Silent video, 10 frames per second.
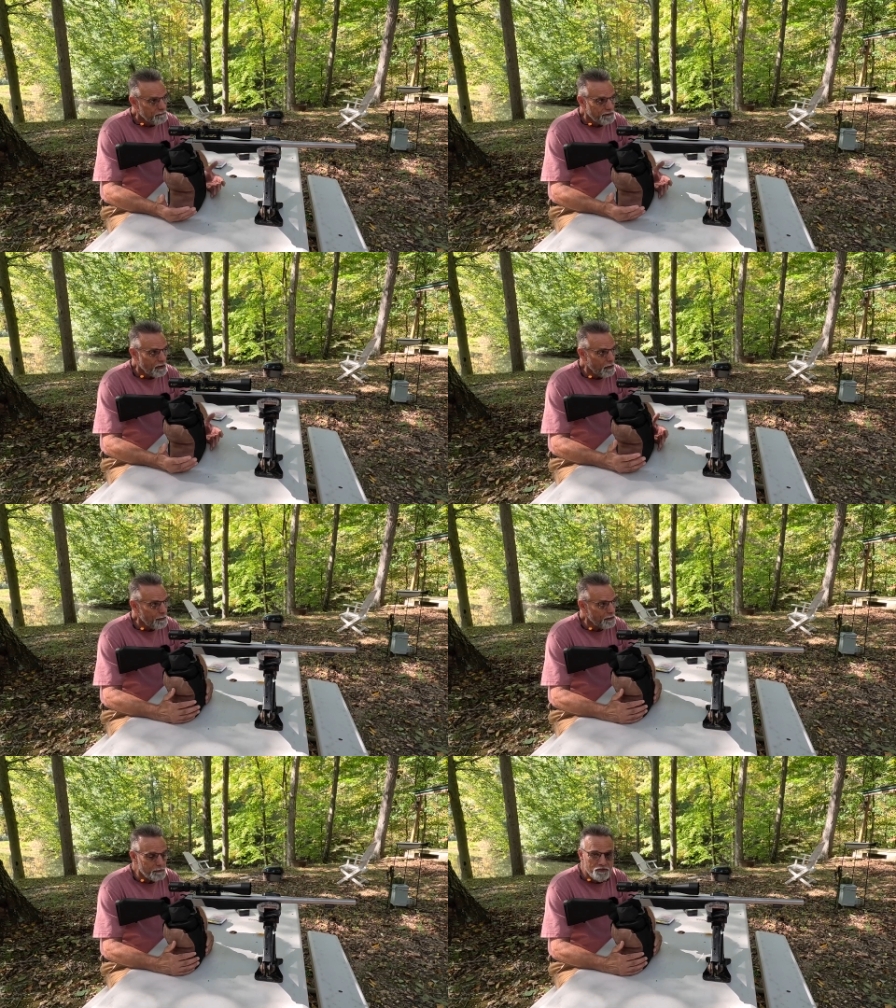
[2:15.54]
I
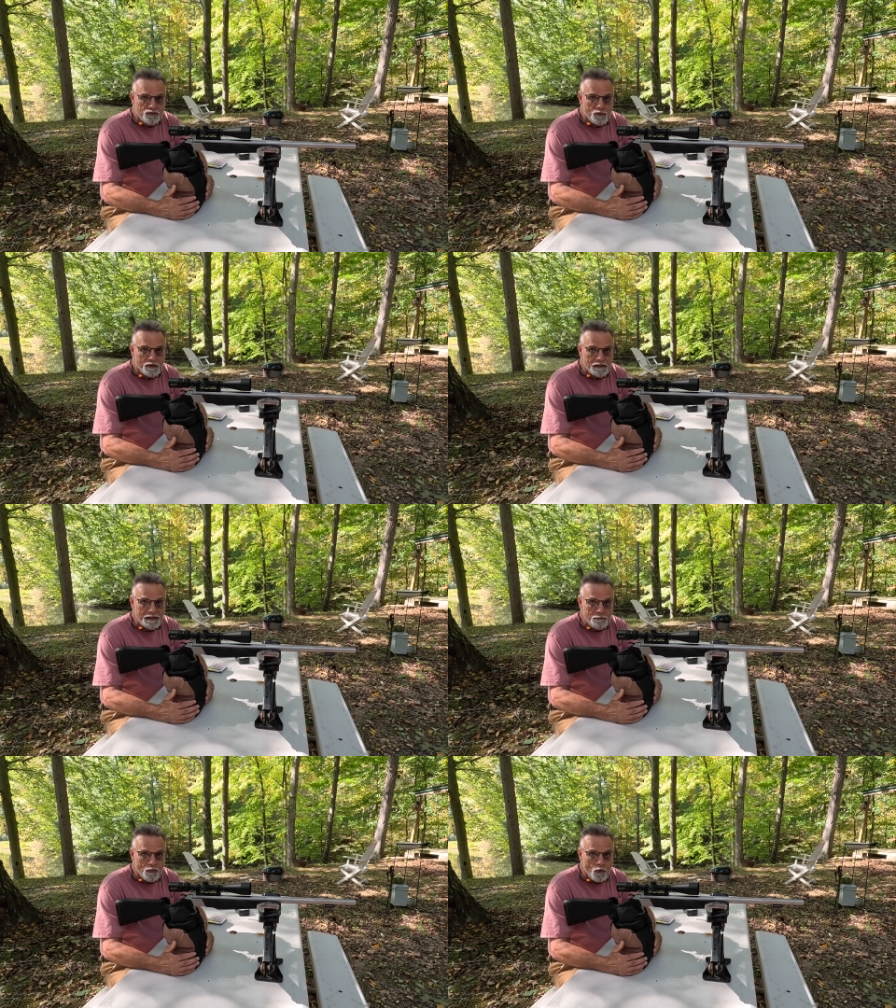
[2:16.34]
want to be shooting a
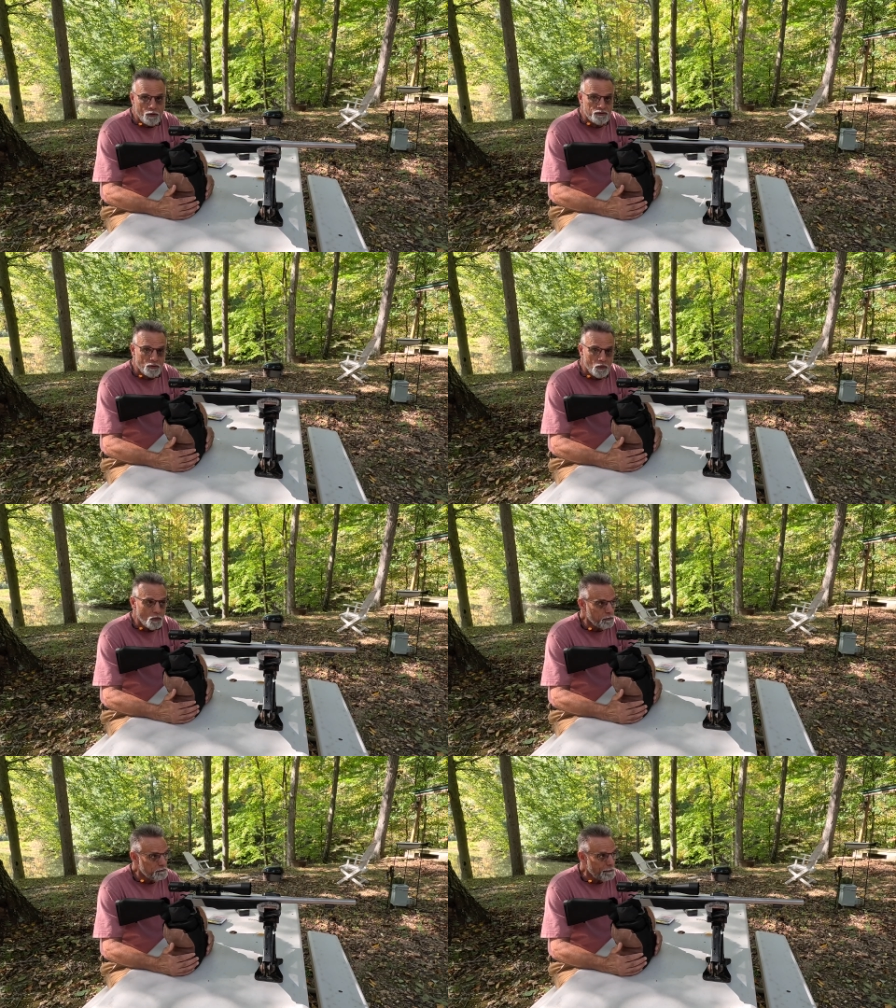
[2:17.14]
clean bore,
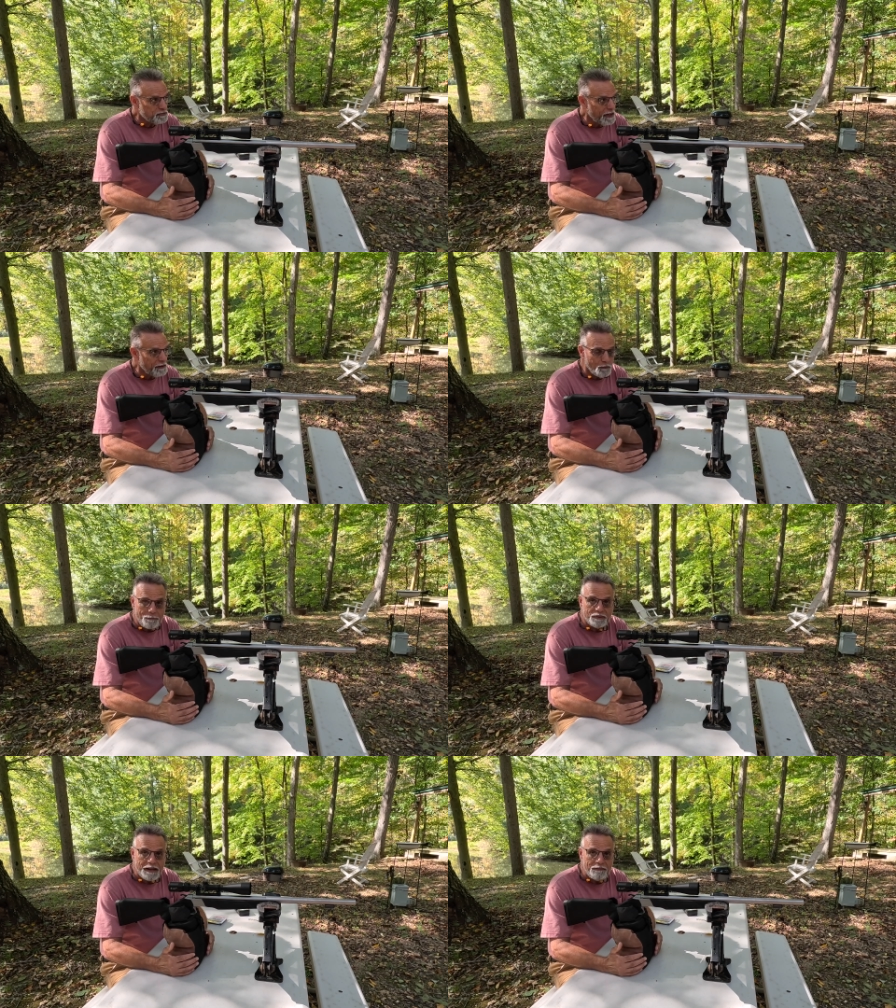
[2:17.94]
so I'm trying to
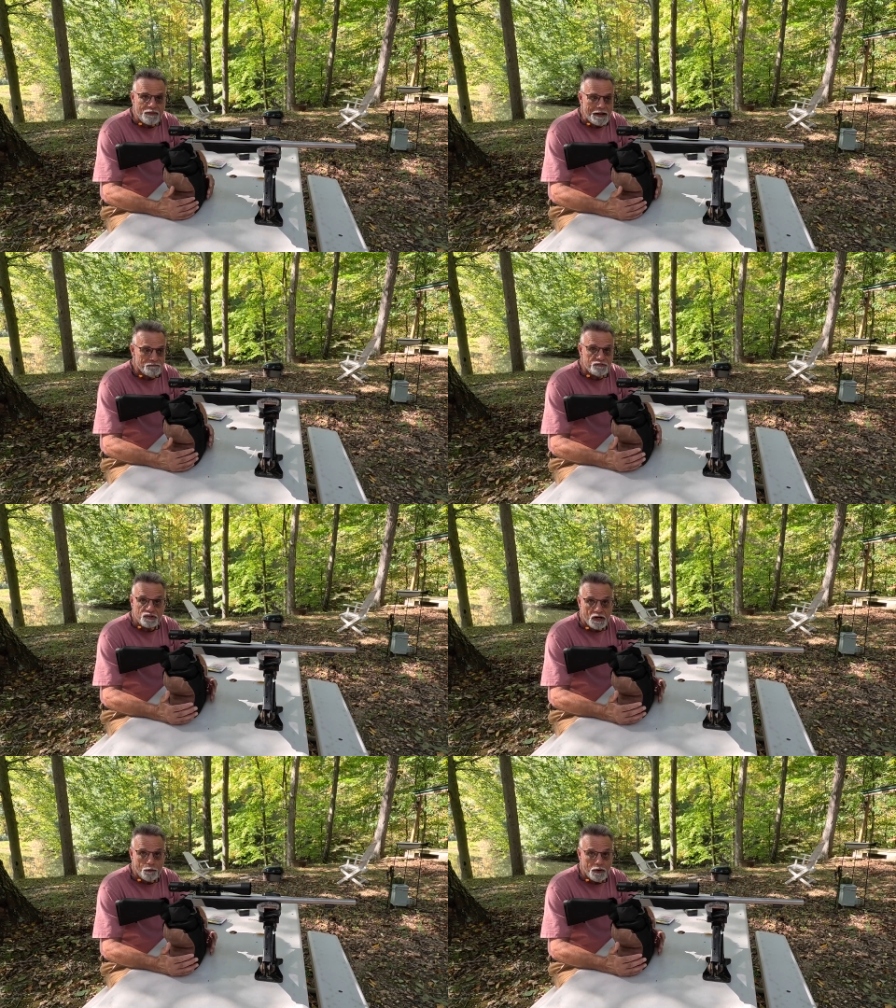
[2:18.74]
replicate that
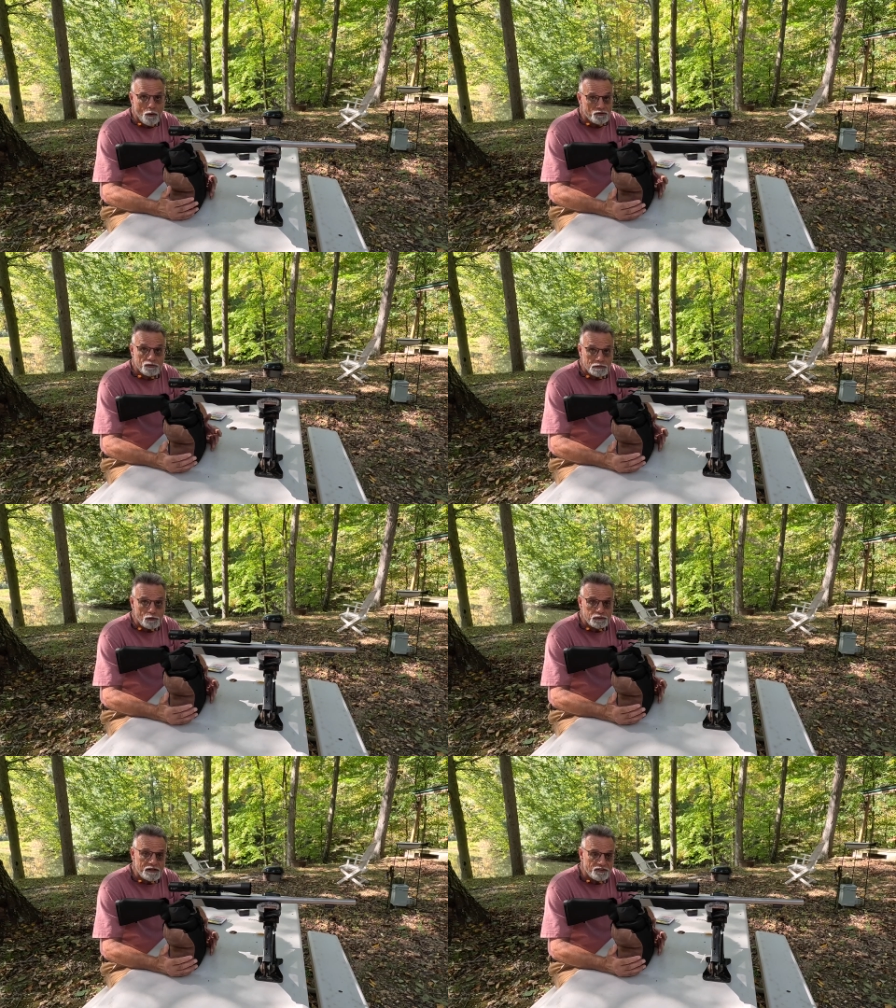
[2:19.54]
scenario as
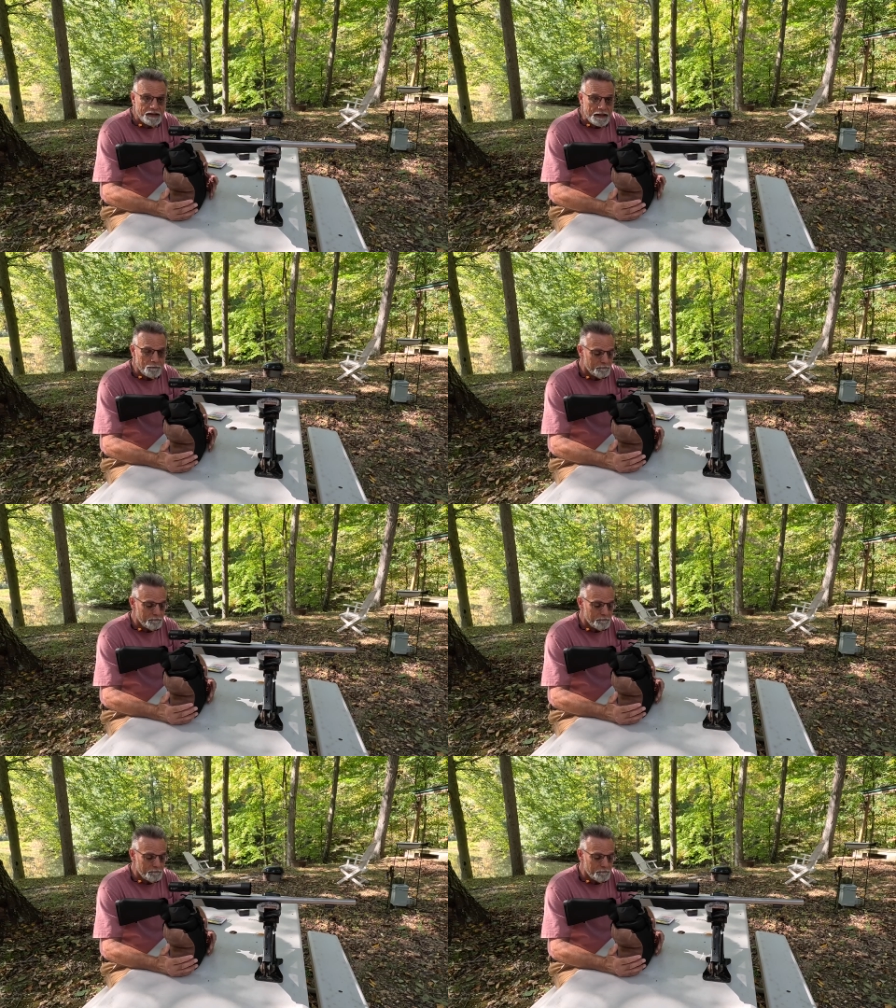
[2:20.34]
closely as I can.